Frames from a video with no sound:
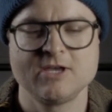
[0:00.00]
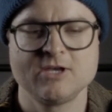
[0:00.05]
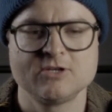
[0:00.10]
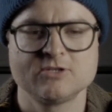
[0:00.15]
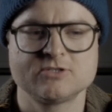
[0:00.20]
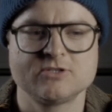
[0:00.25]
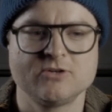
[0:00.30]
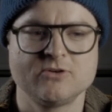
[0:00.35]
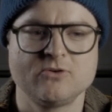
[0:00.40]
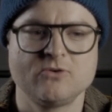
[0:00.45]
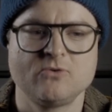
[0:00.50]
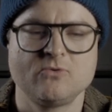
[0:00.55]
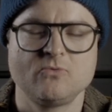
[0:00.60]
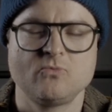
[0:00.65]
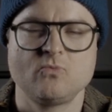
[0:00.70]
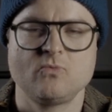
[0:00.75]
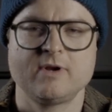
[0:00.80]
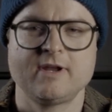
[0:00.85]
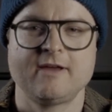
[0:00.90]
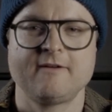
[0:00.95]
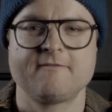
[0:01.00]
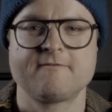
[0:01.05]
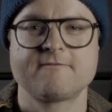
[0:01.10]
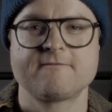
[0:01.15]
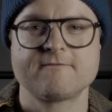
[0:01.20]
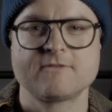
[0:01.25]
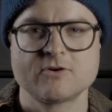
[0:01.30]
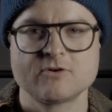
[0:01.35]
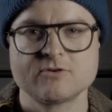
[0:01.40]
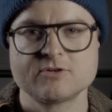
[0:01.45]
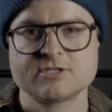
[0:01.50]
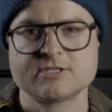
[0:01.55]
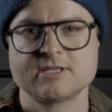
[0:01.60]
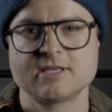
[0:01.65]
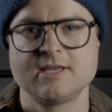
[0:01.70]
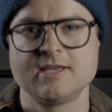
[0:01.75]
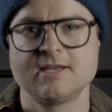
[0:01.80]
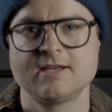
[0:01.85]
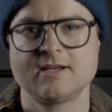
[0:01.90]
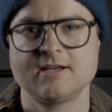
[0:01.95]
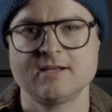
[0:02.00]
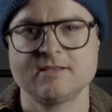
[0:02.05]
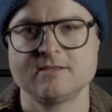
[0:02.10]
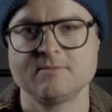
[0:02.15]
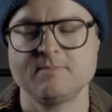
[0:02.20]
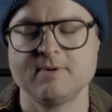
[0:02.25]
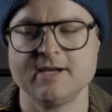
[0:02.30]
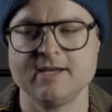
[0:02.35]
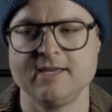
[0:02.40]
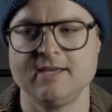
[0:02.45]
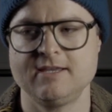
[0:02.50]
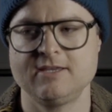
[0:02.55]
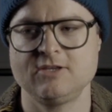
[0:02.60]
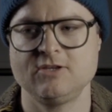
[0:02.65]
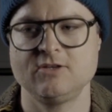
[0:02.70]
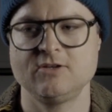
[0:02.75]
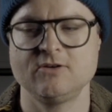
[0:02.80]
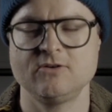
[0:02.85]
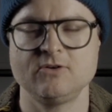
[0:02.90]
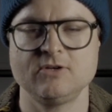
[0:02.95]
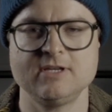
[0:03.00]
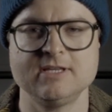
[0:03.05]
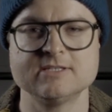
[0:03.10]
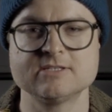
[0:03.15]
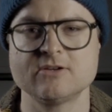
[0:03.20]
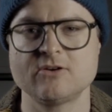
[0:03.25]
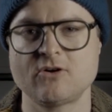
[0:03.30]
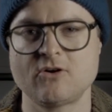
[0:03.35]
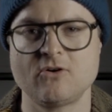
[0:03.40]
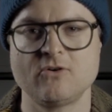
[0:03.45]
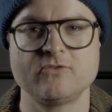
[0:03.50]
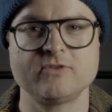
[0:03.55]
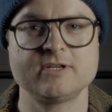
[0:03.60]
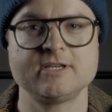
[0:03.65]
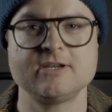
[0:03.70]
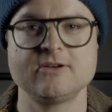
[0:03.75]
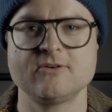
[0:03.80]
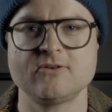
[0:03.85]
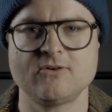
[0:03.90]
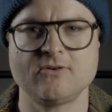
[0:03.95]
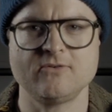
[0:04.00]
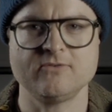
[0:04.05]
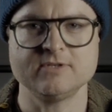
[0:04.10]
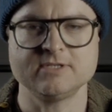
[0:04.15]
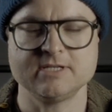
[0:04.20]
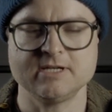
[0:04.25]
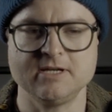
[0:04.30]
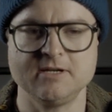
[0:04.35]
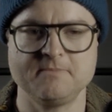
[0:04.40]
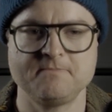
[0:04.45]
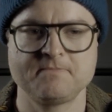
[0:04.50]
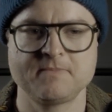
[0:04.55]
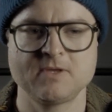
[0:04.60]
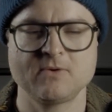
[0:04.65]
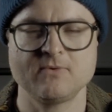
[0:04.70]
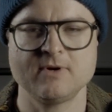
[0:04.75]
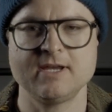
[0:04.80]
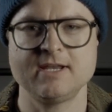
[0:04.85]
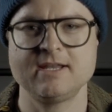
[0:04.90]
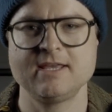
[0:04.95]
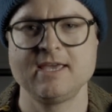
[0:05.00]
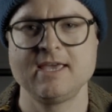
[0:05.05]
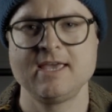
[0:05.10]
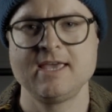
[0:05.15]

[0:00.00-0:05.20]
So when I first got the bike, you know, it's all the gear all the time, right?